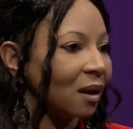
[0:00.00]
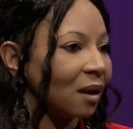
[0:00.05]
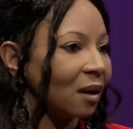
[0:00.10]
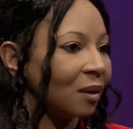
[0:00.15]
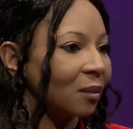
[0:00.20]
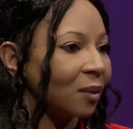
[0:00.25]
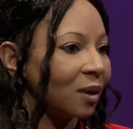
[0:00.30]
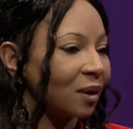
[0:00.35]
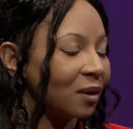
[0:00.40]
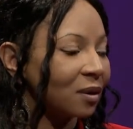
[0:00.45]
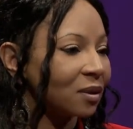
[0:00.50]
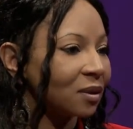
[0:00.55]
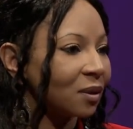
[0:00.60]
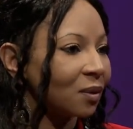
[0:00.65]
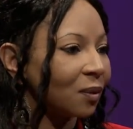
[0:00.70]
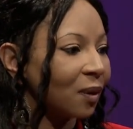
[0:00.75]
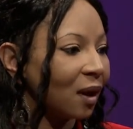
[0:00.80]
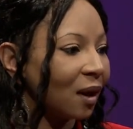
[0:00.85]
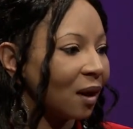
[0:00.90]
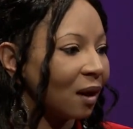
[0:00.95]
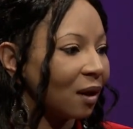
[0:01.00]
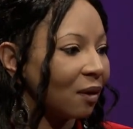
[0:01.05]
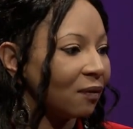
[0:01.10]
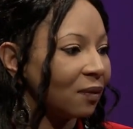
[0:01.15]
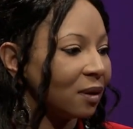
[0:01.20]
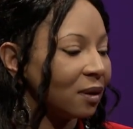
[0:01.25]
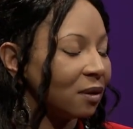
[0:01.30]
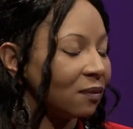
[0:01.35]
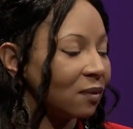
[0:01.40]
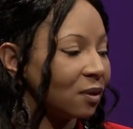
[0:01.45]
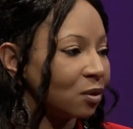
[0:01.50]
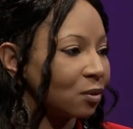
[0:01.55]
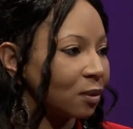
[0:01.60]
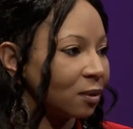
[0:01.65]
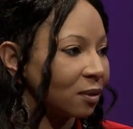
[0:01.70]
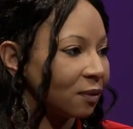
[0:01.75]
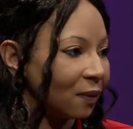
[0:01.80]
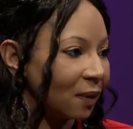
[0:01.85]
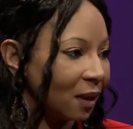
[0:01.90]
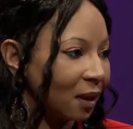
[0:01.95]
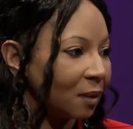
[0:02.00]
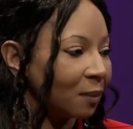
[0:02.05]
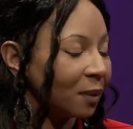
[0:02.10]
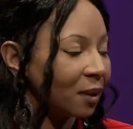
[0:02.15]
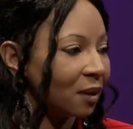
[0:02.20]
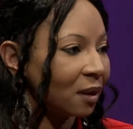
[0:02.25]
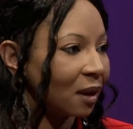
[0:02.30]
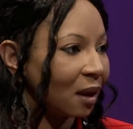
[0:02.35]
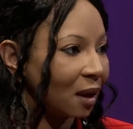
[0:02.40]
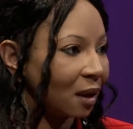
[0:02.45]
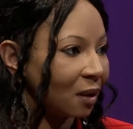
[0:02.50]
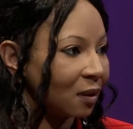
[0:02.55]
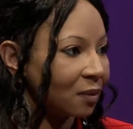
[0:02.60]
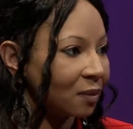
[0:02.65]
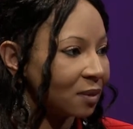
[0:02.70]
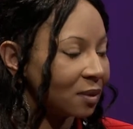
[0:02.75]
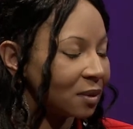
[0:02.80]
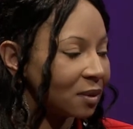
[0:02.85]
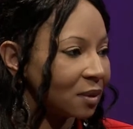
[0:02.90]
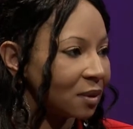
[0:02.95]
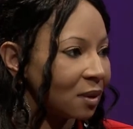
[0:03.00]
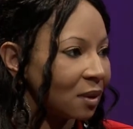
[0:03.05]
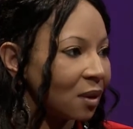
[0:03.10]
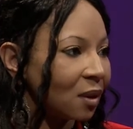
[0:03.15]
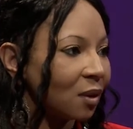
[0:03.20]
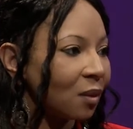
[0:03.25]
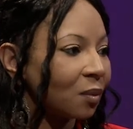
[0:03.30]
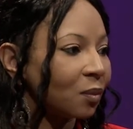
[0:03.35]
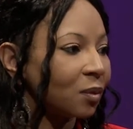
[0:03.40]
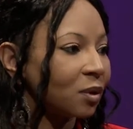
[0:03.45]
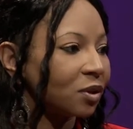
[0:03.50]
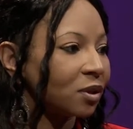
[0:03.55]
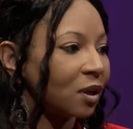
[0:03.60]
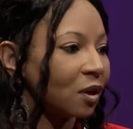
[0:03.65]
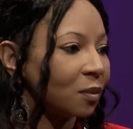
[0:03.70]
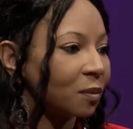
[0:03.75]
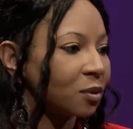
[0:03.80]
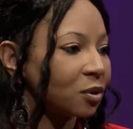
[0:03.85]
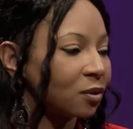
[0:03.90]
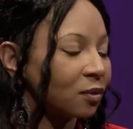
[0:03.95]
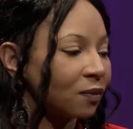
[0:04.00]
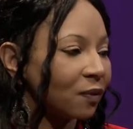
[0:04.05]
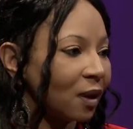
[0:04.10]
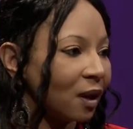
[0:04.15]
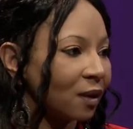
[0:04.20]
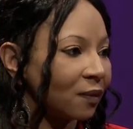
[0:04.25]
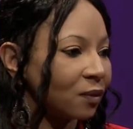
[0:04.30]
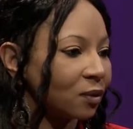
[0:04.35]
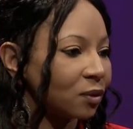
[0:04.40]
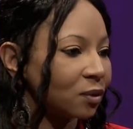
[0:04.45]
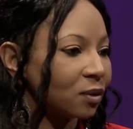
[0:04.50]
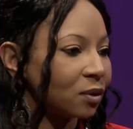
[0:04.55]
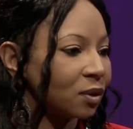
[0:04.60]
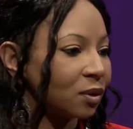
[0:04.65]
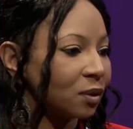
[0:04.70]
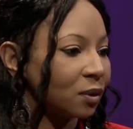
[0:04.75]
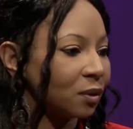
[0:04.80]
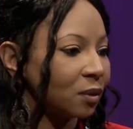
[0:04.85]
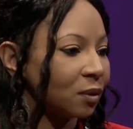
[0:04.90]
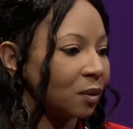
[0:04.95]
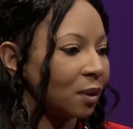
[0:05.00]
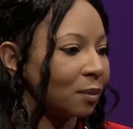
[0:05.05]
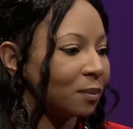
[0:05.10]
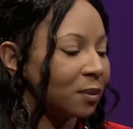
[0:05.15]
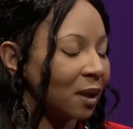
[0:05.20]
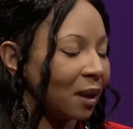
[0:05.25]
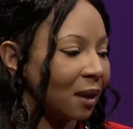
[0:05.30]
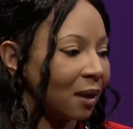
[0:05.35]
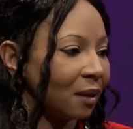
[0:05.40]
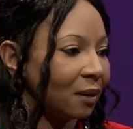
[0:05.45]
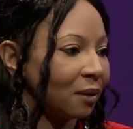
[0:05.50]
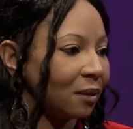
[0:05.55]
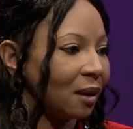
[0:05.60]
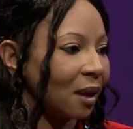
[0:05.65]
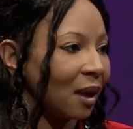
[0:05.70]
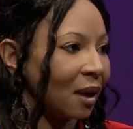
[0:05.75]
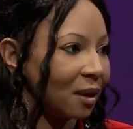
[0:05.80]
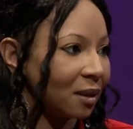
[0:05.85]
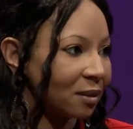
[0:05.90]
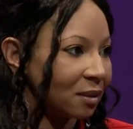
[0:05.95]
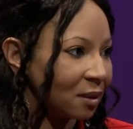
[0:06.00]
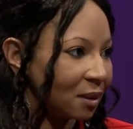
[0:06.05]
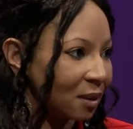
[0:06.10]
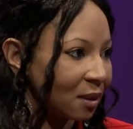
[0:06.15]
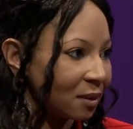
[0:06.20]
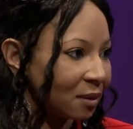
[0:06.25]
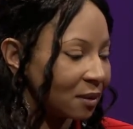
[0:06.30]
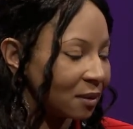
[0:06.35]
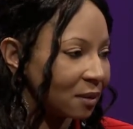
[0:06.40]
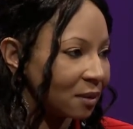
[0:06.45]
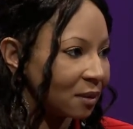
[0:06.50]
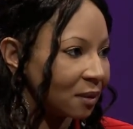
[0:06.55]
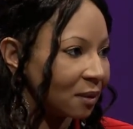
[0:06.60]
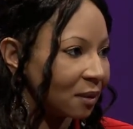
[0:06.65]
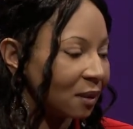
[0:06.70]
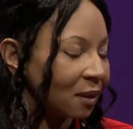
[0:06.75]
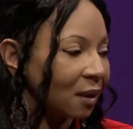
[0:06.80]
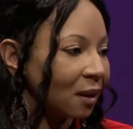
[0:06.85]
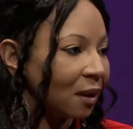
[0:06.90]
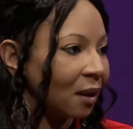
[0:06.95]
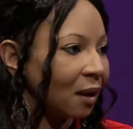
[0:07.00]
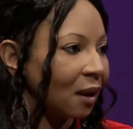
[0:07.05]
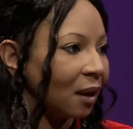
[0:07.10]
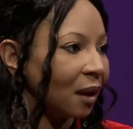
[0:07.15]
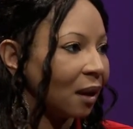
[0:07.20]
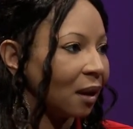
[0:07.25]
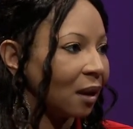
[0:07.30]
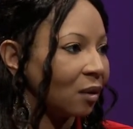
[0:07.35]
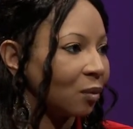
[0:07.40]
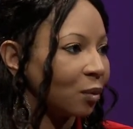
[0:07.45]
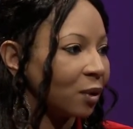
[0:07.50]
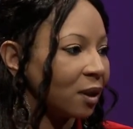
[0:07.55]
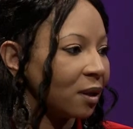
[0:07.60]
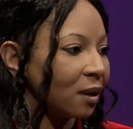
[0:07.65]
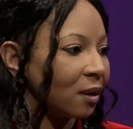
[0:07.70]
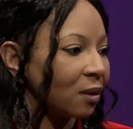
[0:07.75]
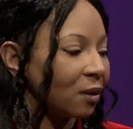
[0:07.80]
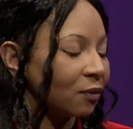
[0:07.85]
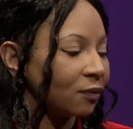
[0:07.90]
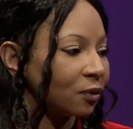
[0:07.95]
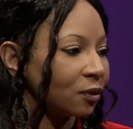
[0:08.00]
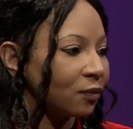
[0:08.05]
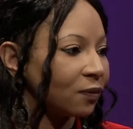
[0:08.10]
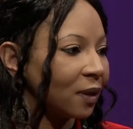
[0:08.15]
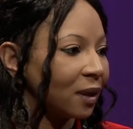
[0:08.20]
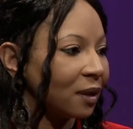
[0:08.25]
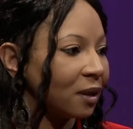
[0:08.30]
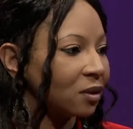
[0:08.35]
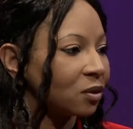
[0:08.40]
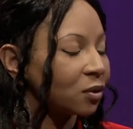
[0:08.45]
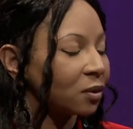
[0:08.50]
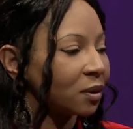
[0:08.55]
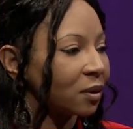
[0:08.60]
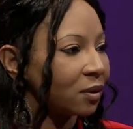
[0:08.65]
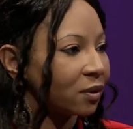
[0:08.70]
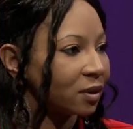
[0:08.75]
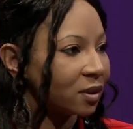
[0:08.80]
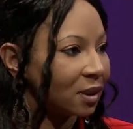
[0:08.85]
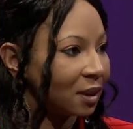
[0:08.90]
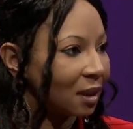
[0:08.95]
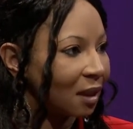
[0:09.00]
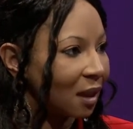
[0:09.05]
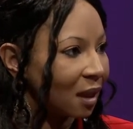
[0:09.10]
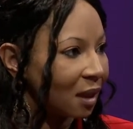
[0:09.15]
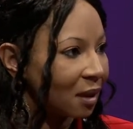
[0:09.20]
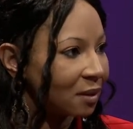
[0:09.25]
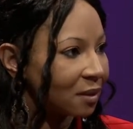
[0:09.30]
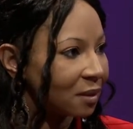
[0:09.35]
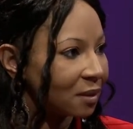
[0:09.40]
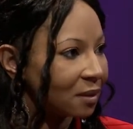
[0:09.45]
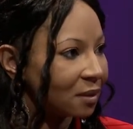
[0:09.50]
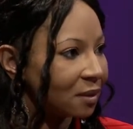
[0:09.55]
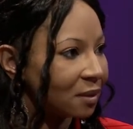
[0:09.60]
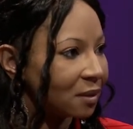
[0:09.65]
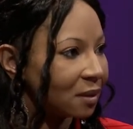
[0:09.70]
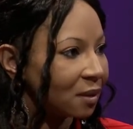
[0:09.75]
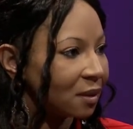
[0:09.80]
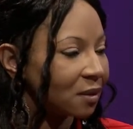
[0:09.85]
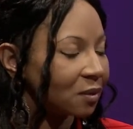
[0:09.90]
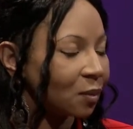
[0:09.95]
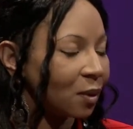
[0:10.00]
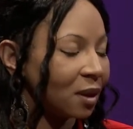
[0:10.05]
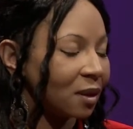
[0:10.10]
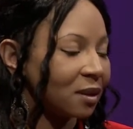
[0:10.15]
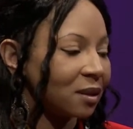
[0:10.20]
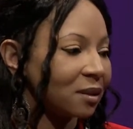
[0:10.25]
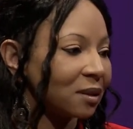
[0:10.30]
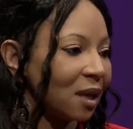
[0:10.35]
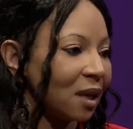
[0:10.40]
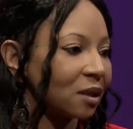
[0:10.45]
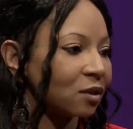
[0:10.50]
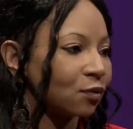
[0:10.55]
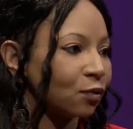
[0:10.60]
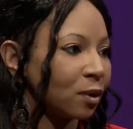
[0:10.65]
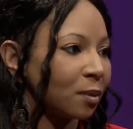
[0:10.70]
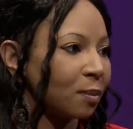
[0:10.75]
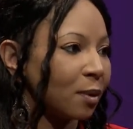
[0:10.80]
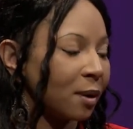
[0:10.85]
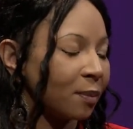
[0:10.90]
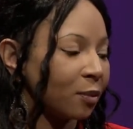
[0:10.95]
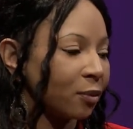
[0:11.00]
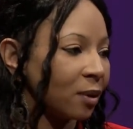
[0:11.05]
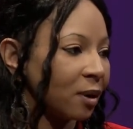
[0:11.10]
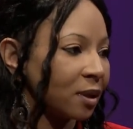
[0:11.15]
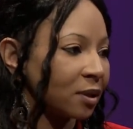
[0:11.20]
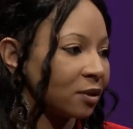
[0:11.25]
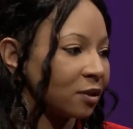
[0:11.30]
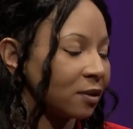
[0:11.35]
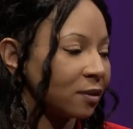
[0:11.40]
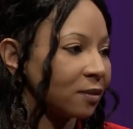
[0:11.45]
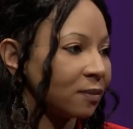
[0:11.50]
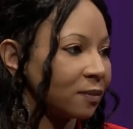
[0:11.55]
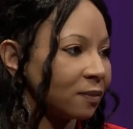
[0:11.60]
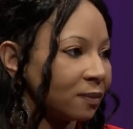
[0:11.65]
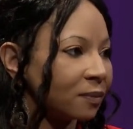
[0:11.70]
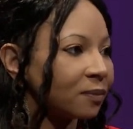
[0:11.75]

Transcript: We also have individual development accounts, which help survivors to obtain assets. And we offer financial literacy classes as well as tax-free preparation.